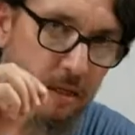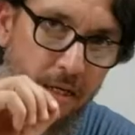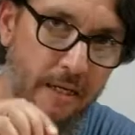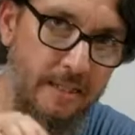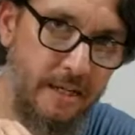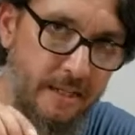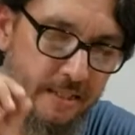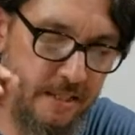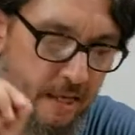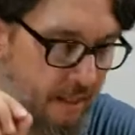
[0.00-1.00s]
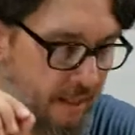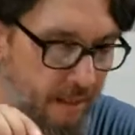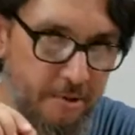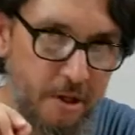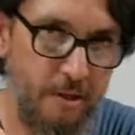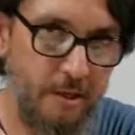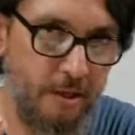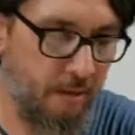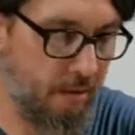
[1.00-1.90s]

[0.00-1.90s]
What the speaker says: and I say slightly, I'm talking